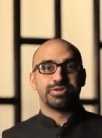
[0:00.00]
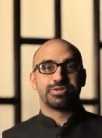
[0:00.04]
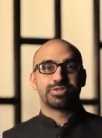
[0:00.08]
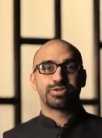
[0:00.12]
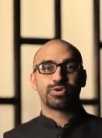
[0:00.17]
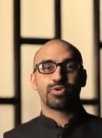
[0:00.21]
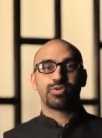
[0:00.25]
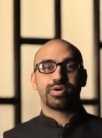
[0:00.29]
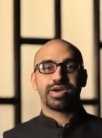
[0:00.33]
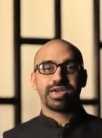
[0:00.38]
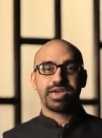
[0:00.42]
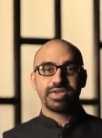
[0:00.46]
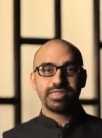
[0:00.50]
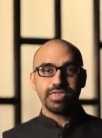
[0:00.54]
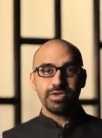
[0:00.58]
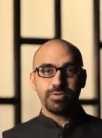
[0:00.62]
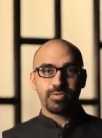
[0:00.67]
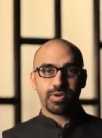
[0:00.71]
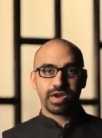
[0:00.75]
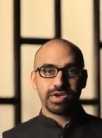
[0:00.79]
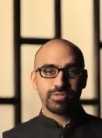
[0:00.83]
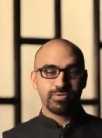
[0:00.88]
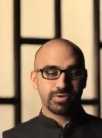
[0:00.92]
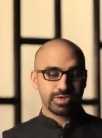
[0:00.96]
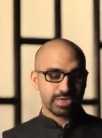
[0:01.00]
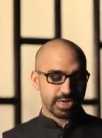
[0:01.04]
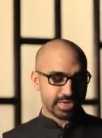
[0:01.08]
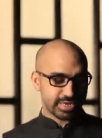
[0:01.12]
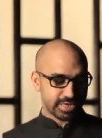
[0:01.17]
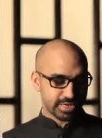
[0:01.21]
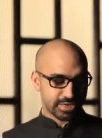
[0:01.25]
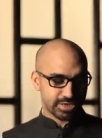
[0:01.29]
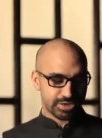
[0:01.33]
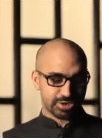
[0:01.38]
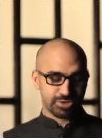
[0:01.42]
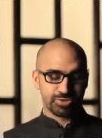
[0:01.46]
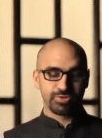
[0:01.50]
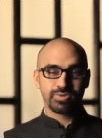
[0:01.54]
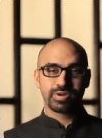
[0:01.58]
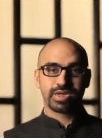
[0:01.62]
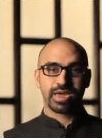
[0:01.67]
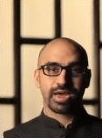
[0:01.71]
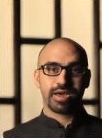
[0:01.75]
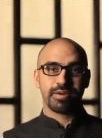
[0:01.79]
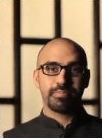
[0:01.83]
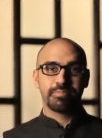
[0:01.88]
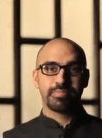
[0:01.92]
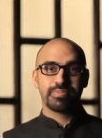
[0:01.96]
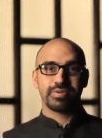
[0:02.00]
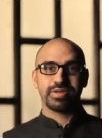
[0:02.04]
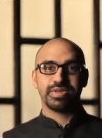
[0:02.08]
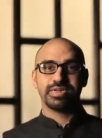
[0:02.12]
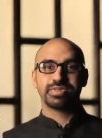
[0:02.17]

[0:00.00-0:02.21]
So any wine which has a screw cap